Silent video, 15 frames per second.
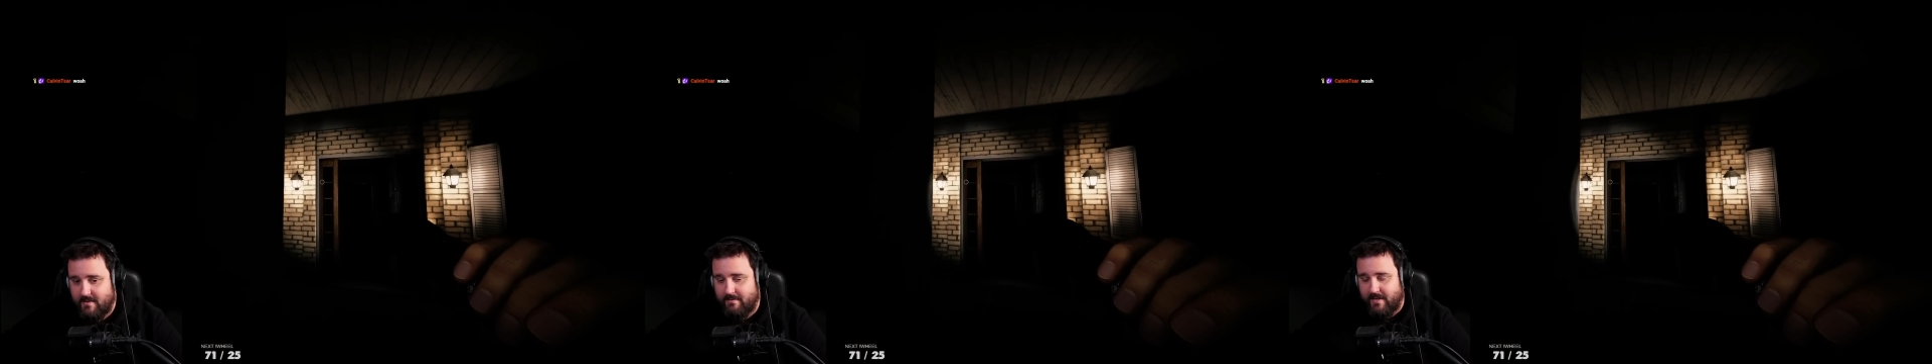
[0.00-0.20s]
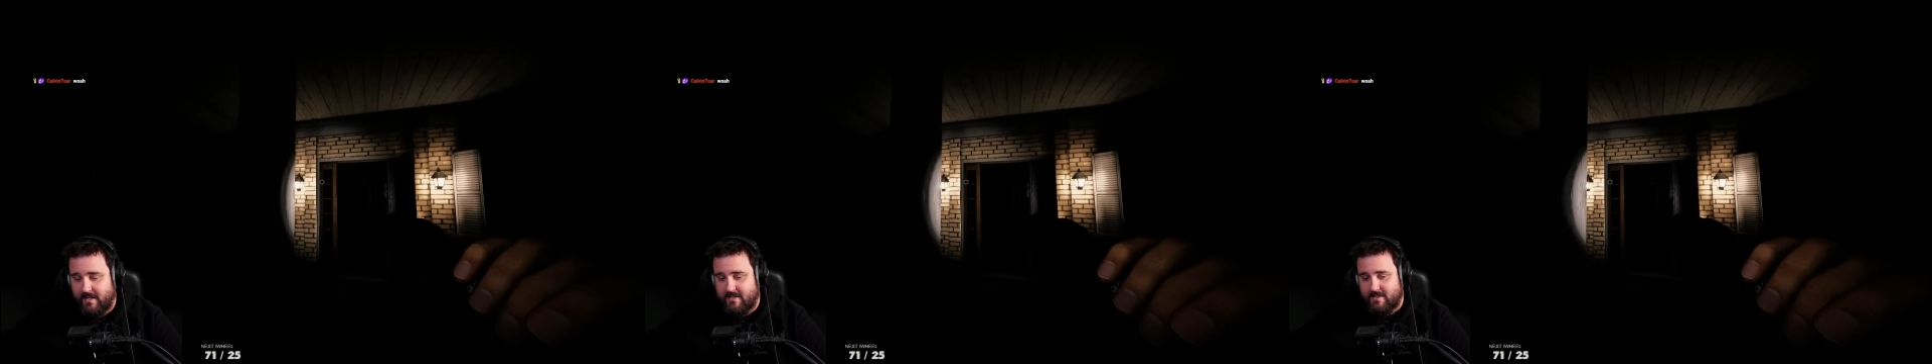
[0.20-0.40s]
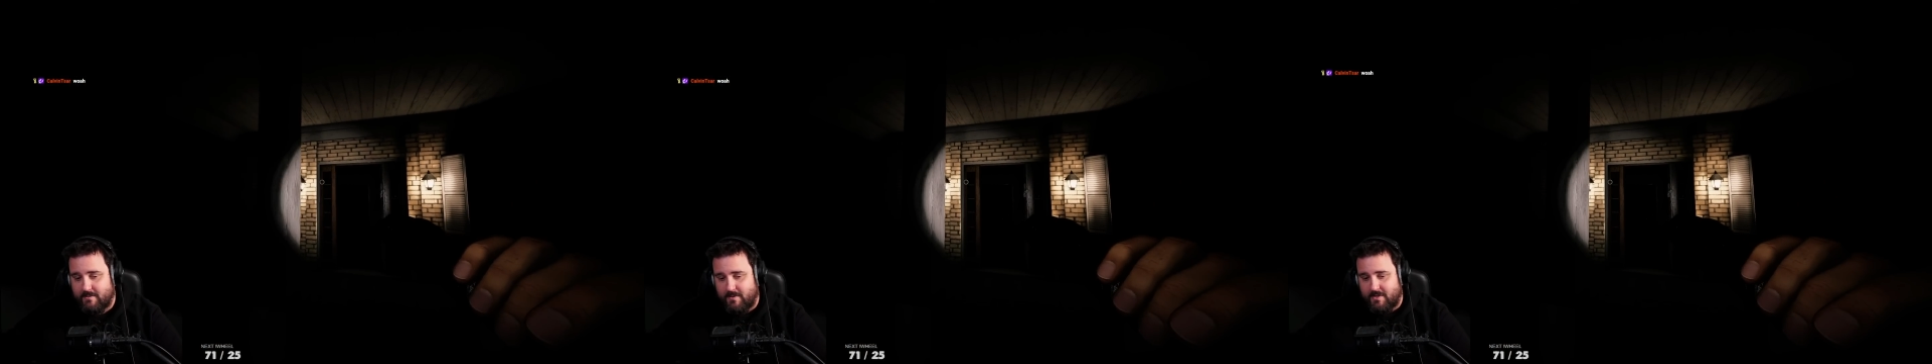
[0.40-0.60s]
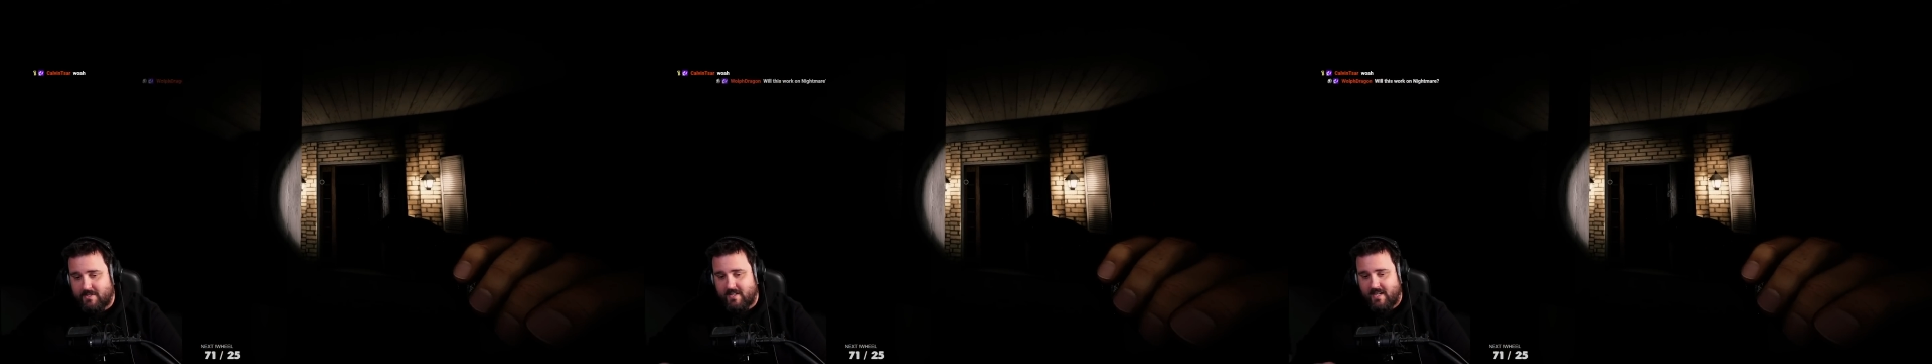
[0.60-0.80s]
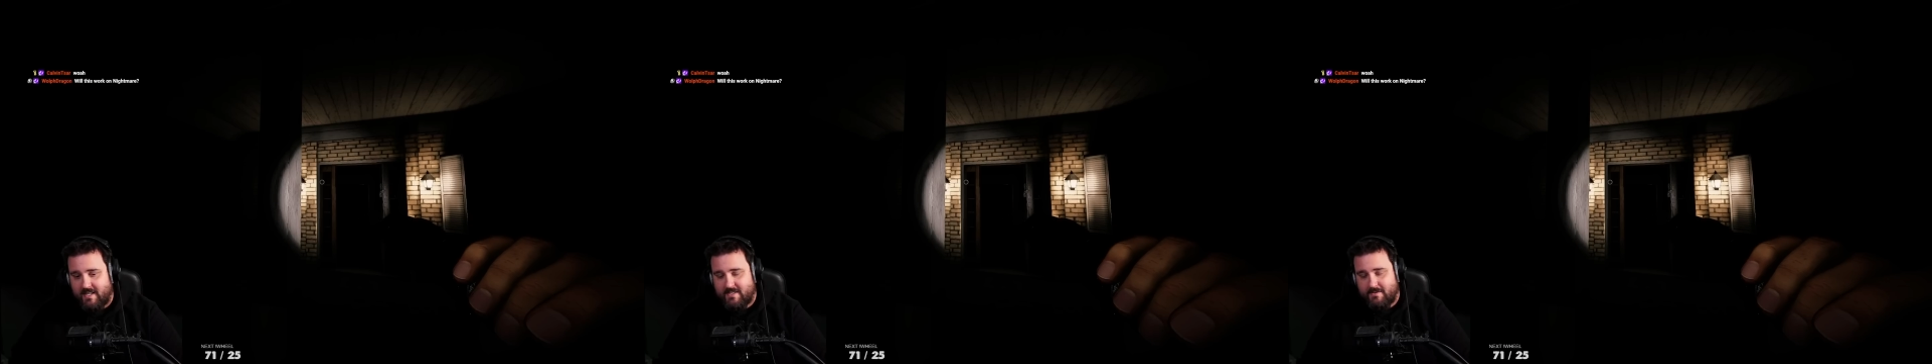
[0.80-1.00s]
Thank you so
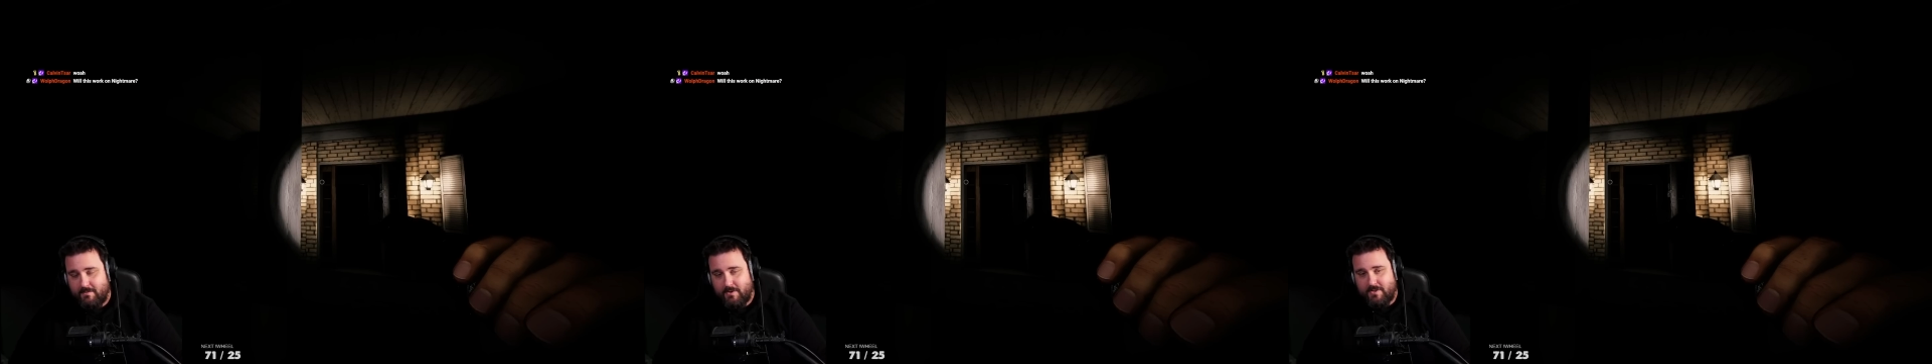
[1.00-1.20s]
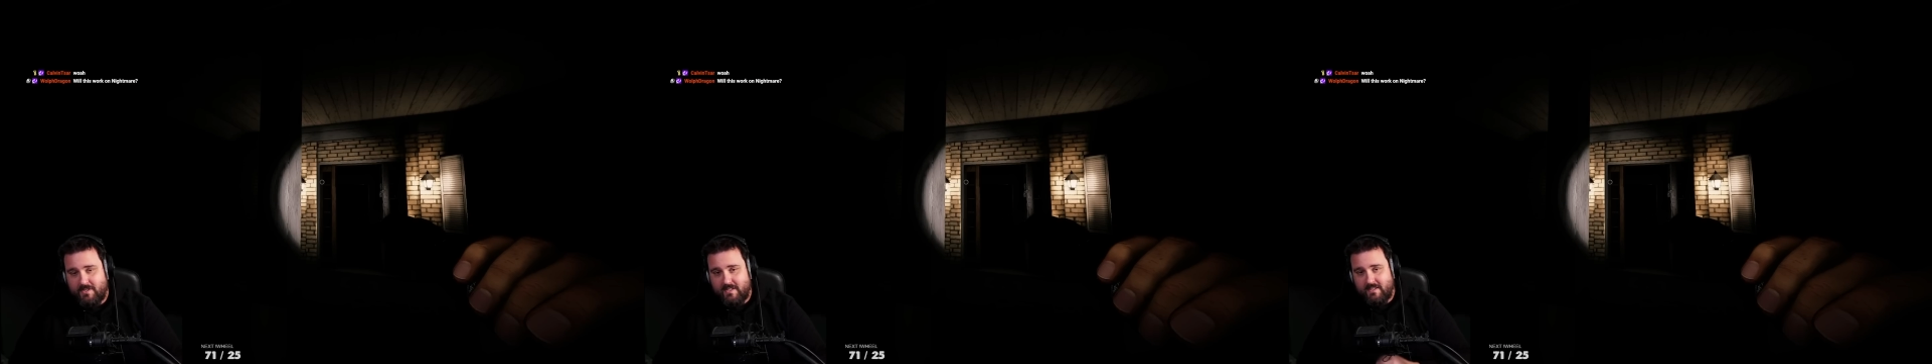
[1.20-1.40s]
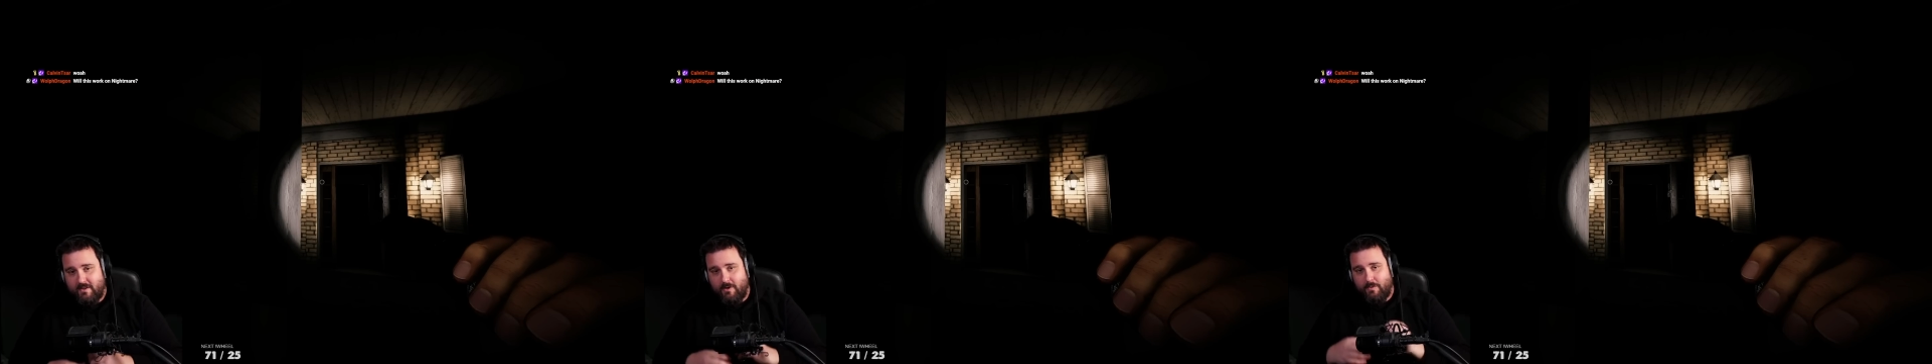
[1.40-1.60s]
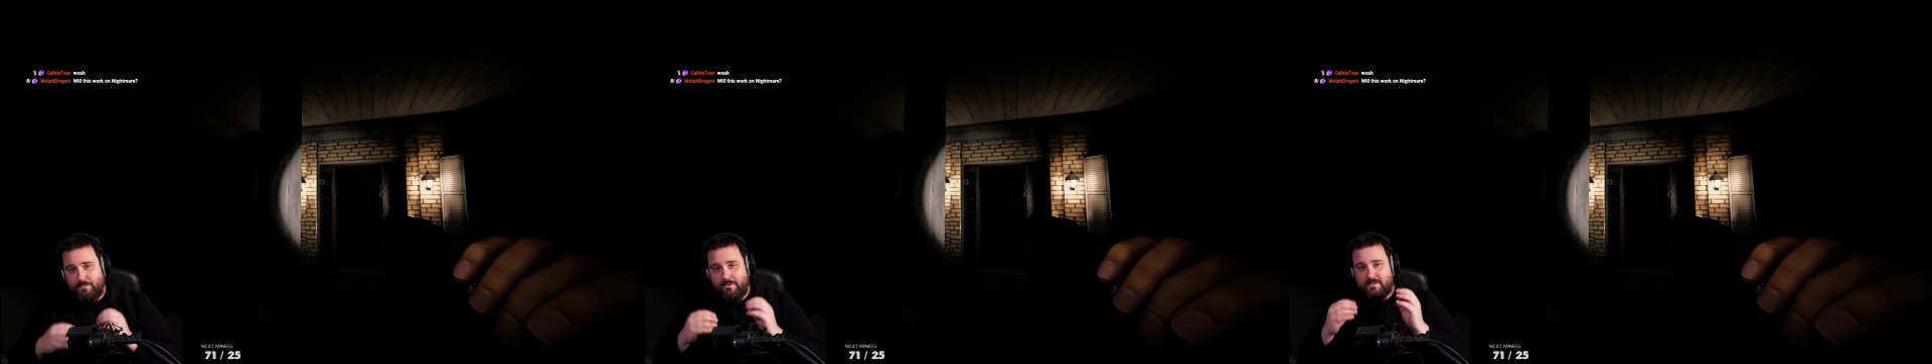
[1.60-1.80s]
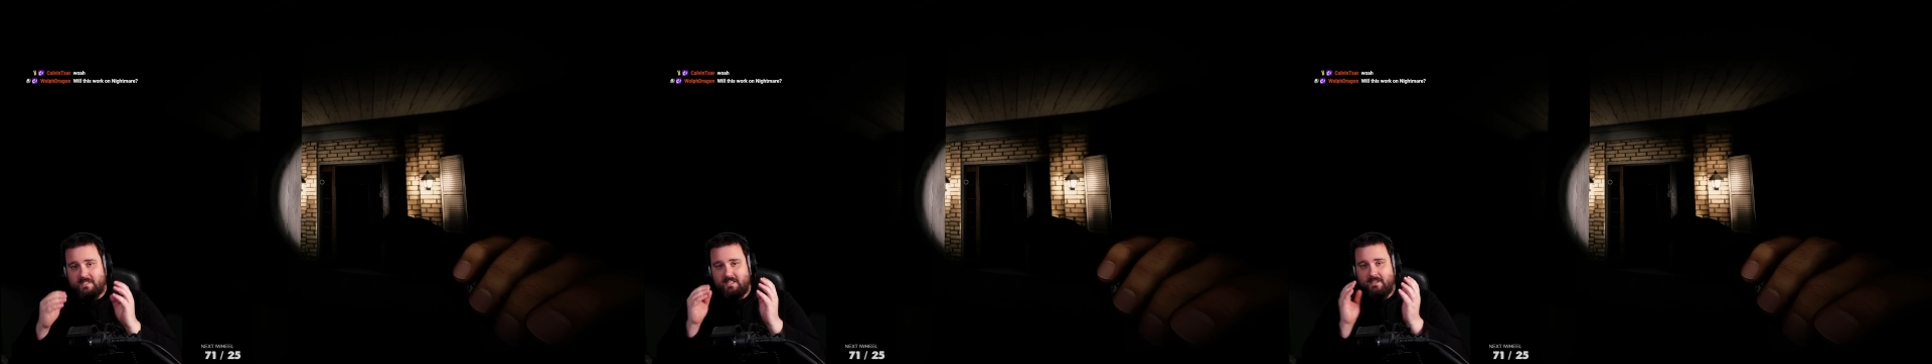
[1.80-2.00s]
much, guys, for watching, and I hope
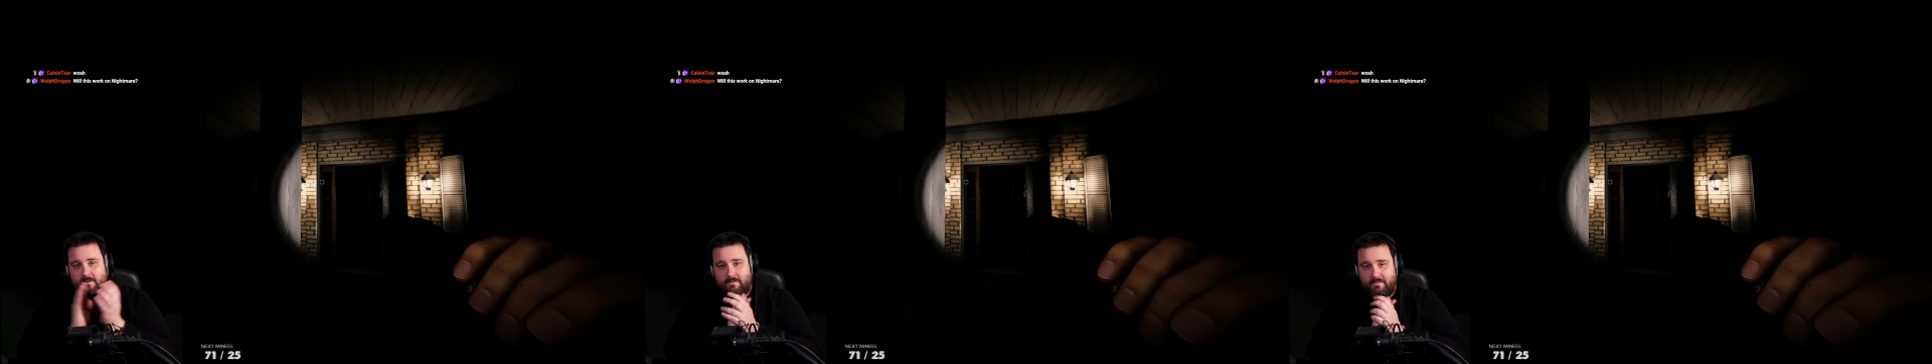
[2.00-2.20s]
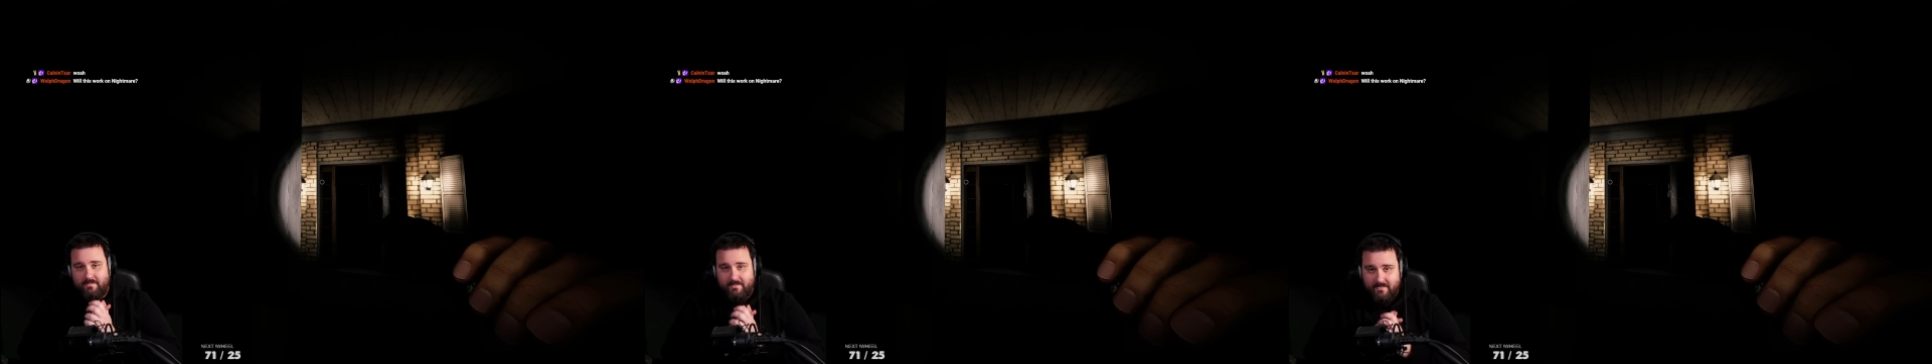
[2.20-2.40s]
to see you in